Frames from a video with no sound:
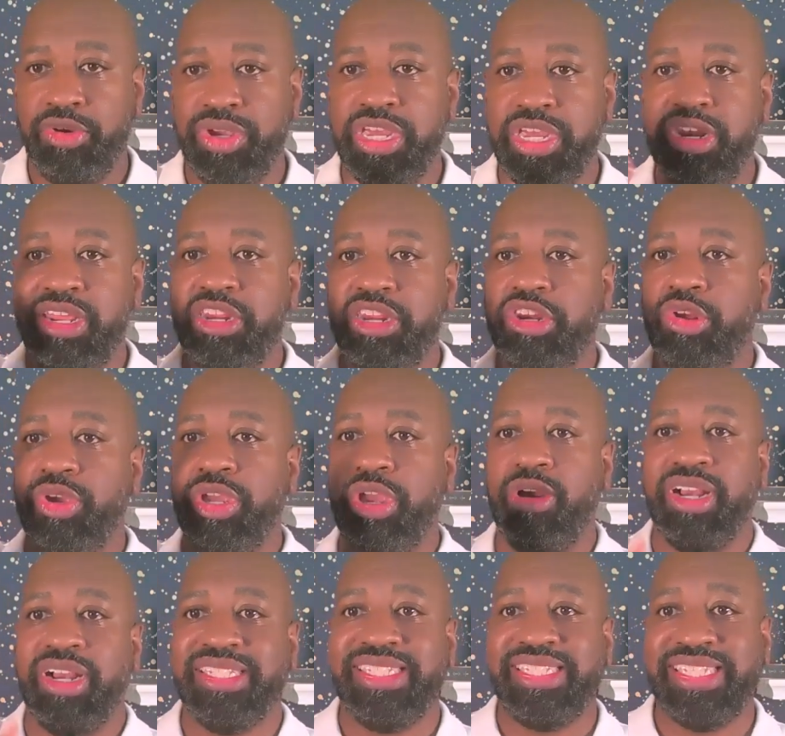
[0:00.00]
You need to do
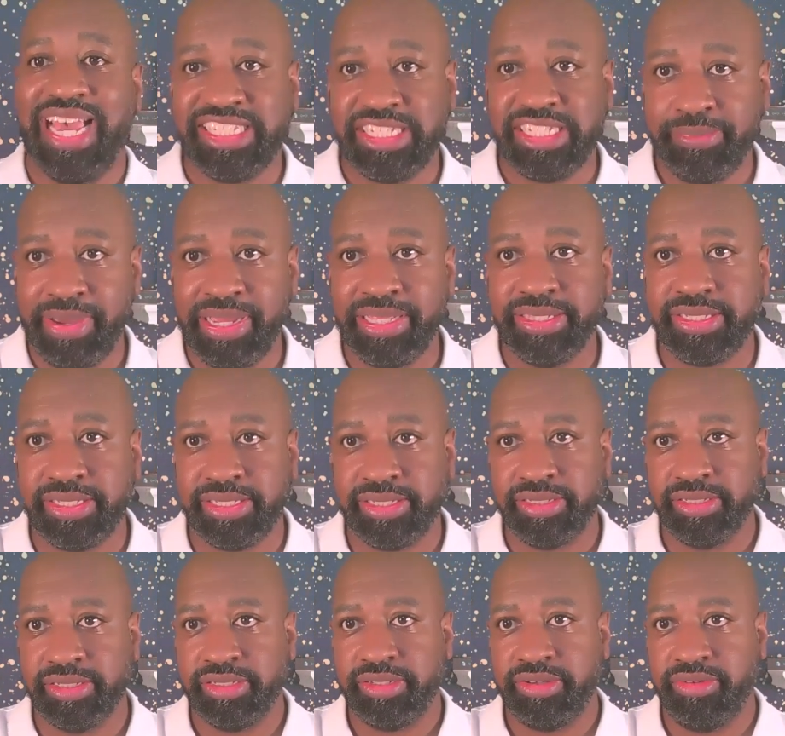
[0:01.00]
your
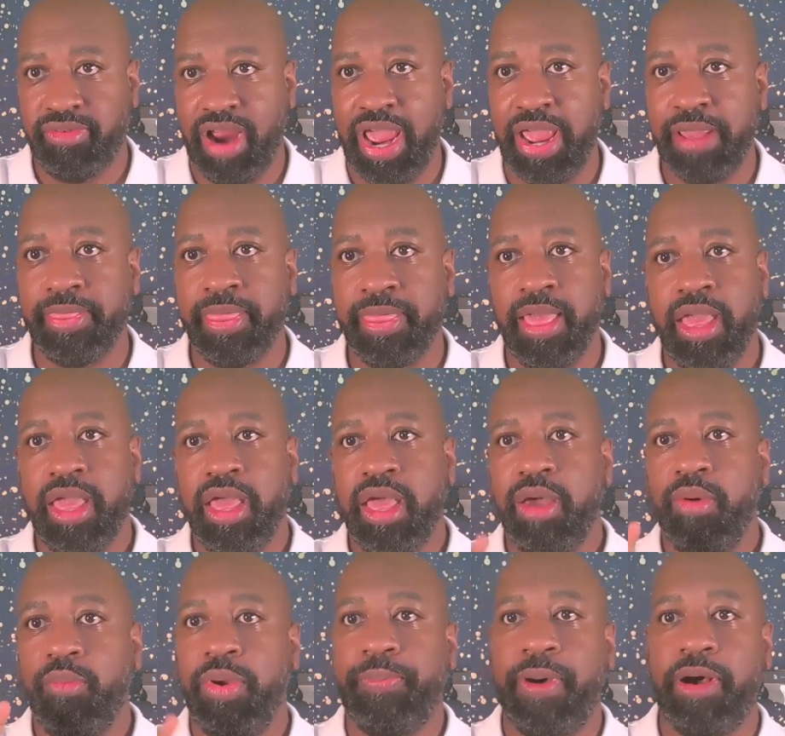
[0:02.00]
assessments, right?
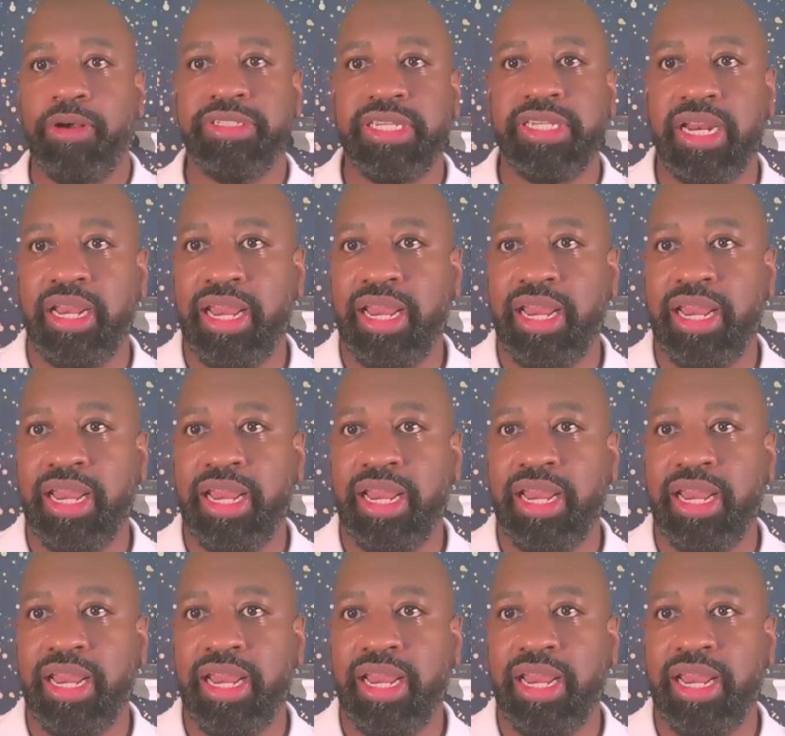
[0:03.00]
We posted a